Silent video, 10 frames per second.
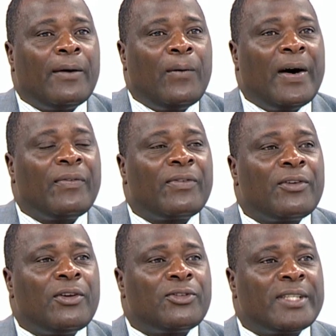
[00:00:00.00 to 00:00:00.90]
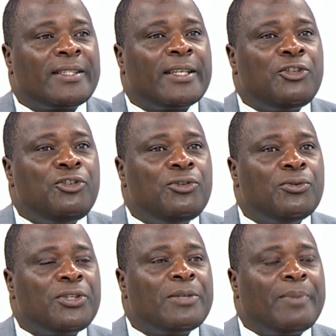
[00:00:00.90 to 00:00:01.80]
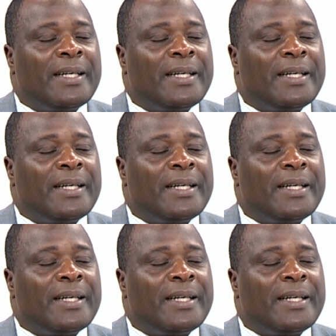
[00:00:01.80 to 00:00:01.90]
once such a huge